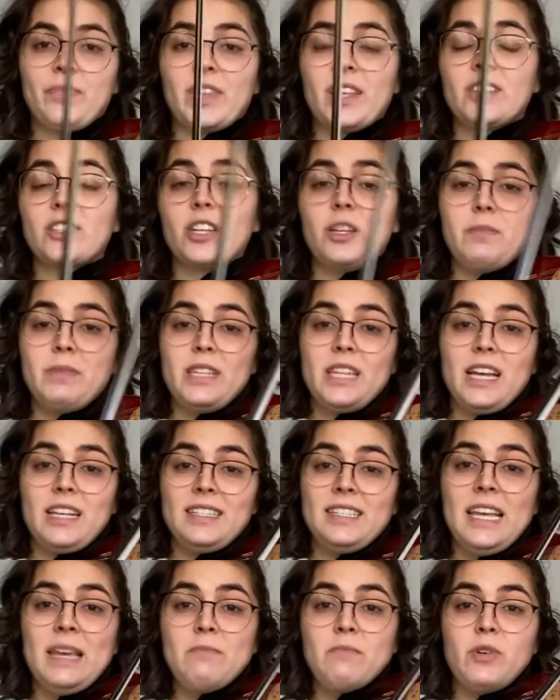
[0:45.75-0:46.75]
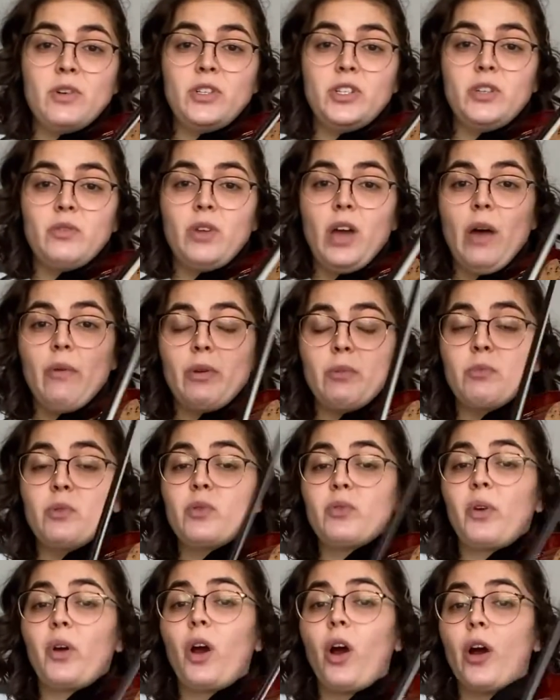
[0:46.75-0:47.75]
It's going to be that same motion how we
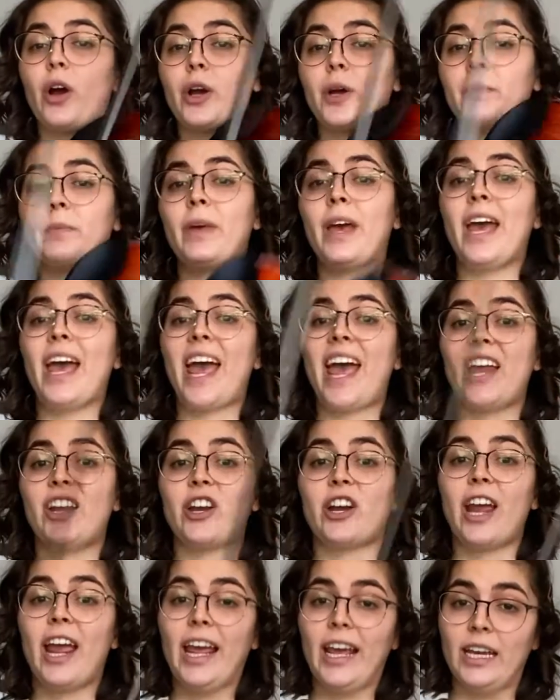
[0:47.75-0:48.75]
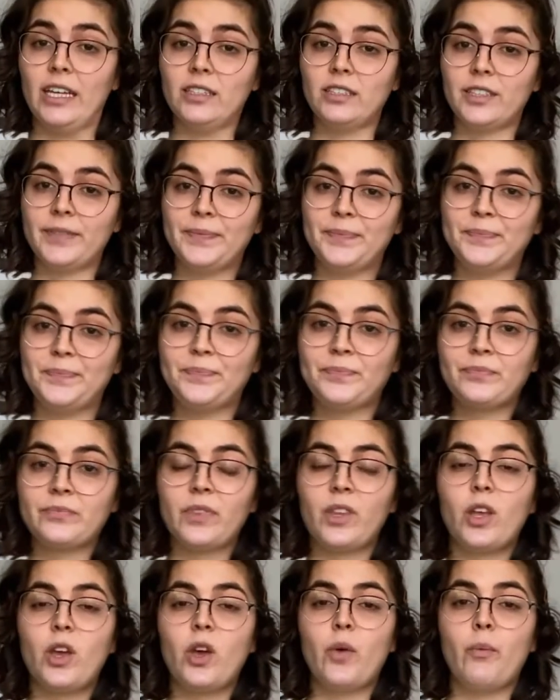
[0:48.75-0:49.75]
move our arm and our hand.
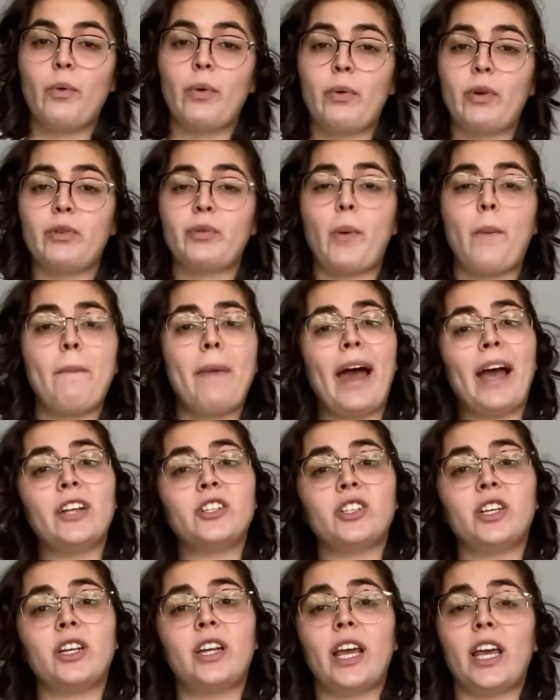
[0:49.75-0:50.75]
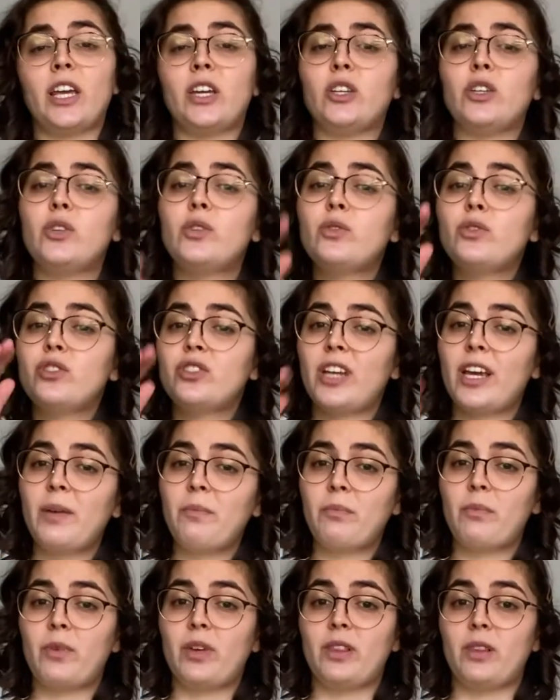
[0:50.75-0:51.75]
We want to imagine a U
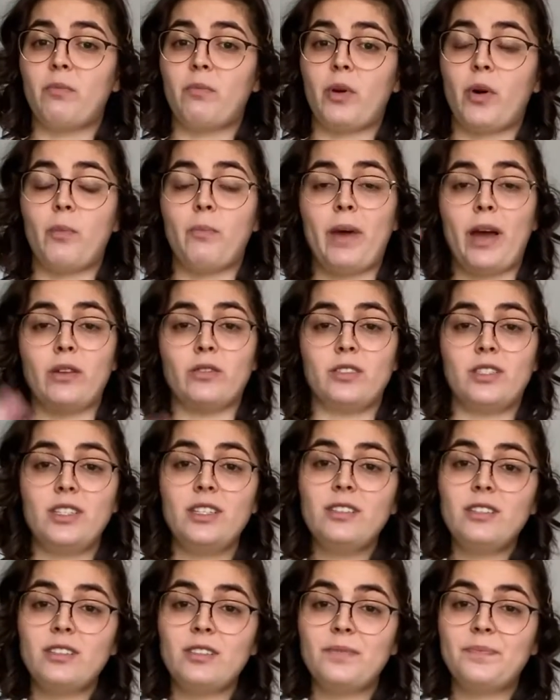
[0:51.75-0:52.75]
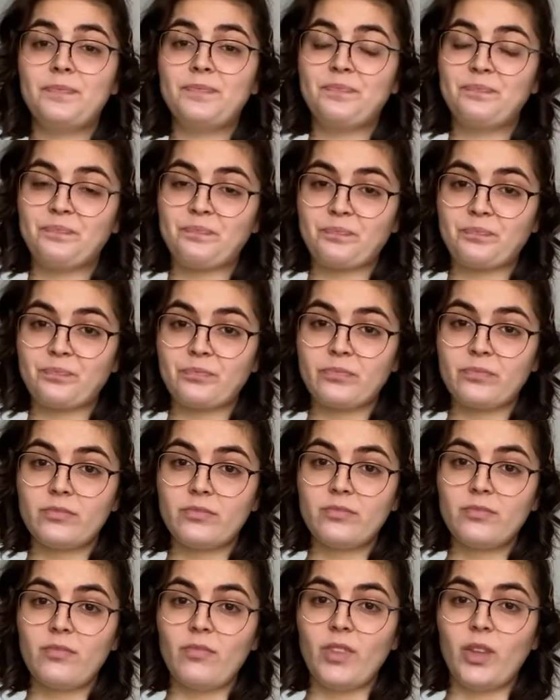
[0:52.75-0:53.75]
shape when the bow bounces,
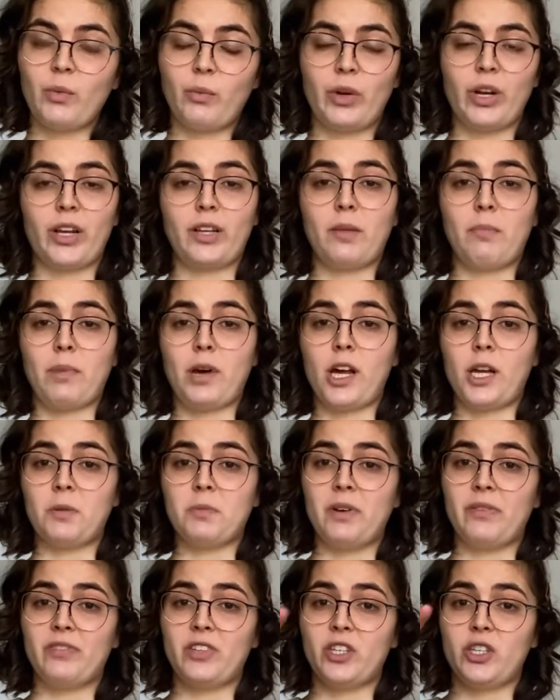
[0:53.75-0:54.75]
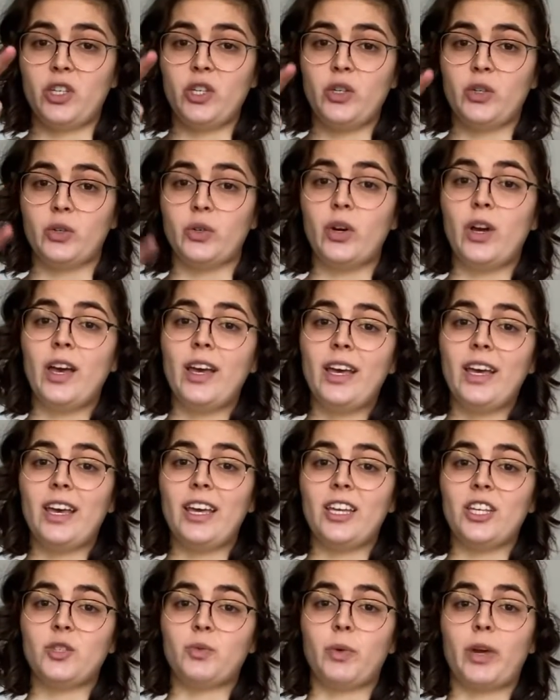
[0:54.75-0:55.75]
where the bottom of the U
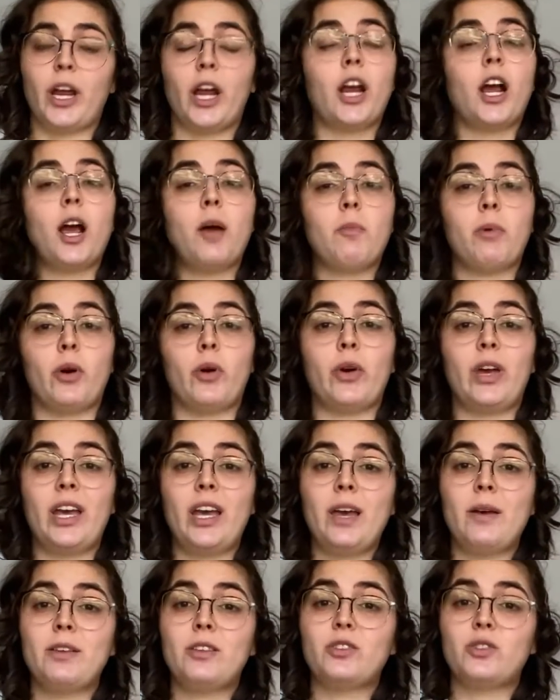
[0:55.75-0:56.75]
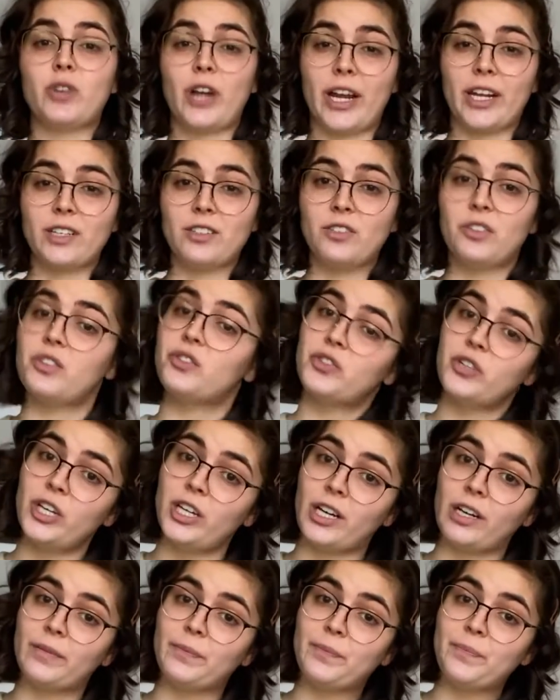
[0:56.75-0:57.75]
is where our bow strikes the
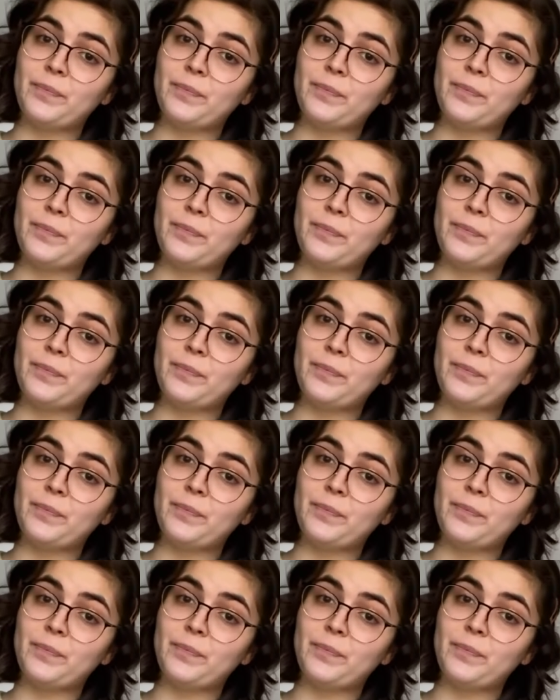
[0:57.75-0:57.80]
string.